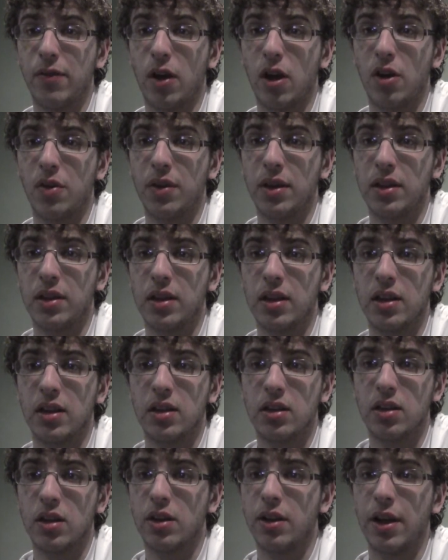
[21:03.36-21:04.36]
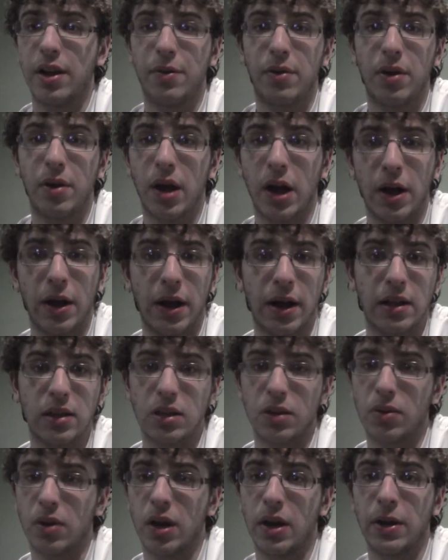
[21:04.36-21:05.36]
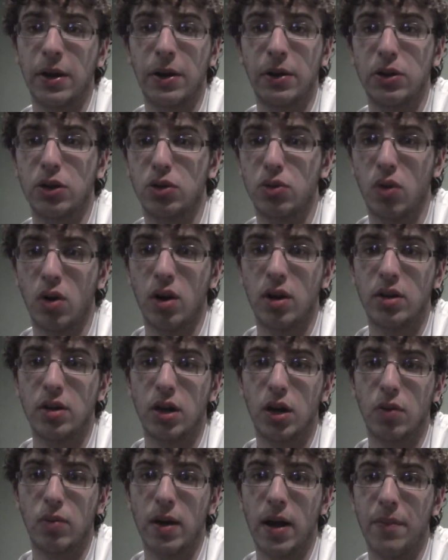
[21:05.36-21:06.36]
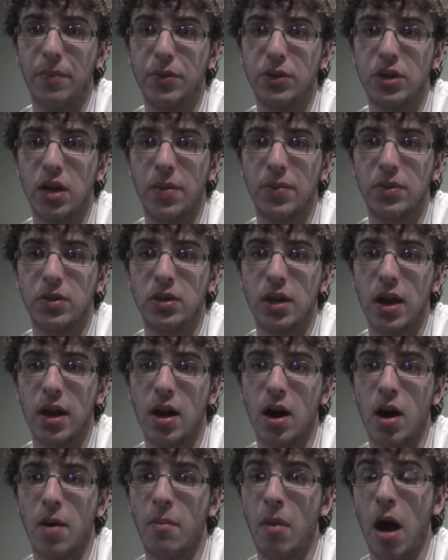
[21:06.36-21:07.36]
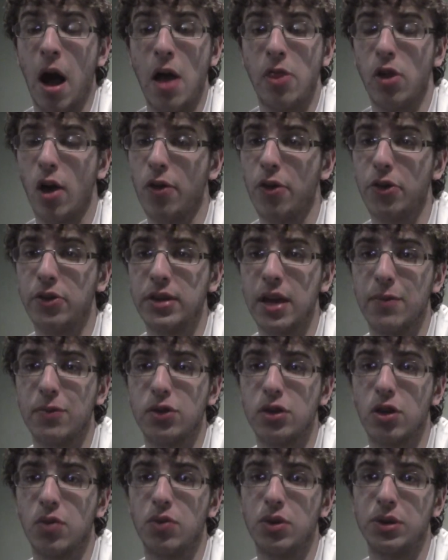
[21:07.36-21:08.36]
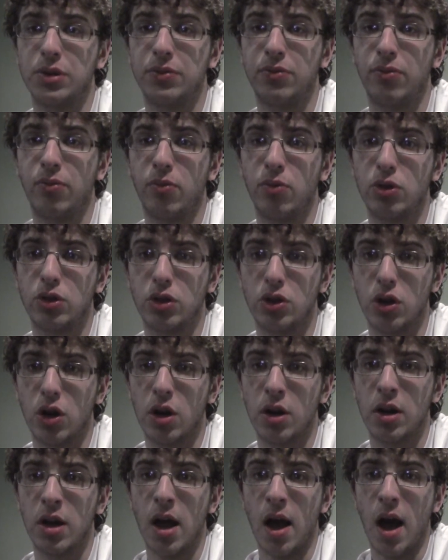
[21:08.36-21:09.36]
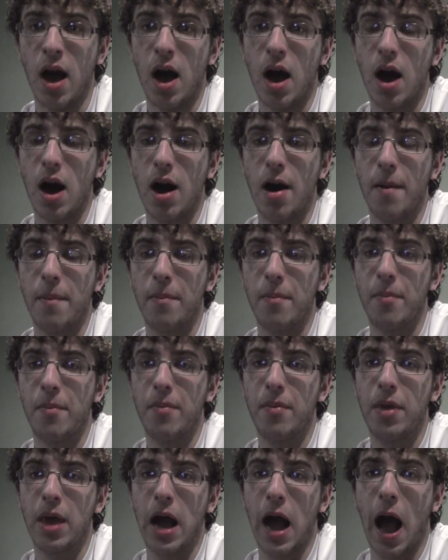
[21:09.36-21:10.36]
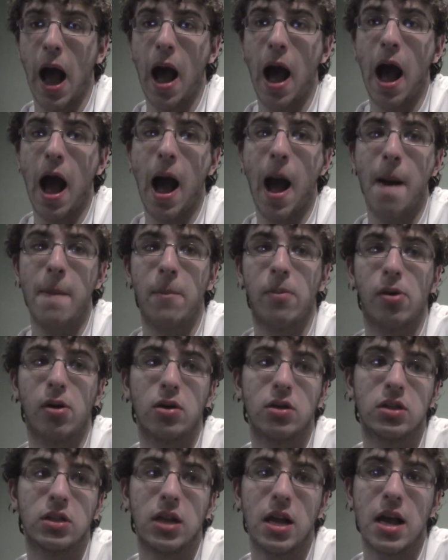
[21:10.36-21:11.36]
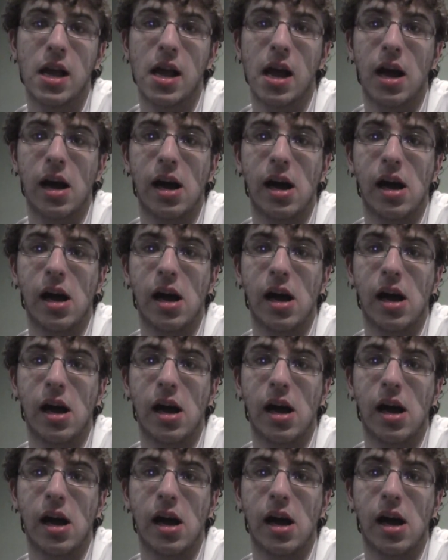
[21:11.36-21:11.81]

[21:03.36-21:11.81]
following the uh, anyway, I, so I just wanted to wrap this up and say um, I thought this episode was was good. Um, I, I personally.